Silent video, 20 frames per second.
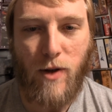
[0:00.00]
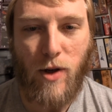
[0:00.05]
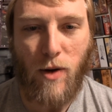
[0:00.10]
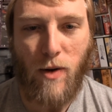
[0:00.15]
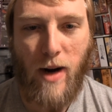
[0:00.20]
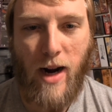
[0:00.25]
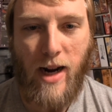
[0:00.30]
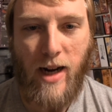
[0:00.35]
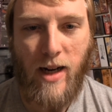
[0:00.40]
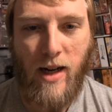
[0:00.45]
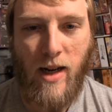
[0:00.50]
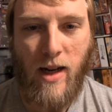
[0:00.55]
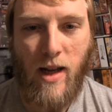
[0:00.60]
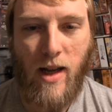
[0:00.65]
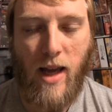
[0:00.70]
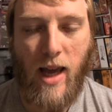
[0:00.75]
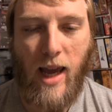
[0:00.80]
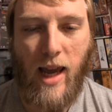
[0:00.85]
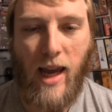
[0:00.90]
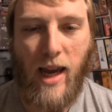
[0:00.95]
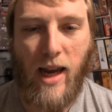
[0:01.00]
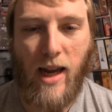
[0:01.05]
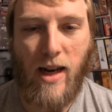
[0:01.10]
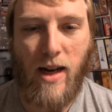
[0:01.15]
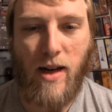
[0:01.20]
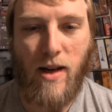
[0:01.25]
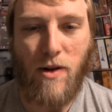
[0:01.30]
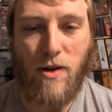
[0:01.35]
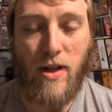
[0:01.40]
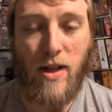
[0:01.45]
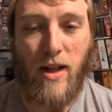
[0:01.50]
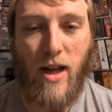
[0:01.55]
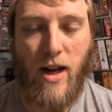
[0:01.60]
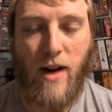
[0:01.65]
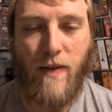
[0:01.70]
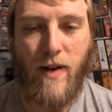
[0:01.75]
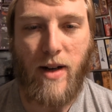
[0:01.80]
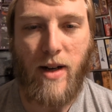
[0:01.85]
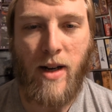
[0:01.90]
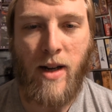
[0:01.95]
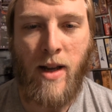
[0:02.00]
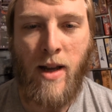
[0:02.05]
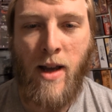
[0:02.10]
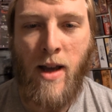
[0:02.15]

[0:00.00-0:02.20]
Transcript: terrain, and there's a lot of it.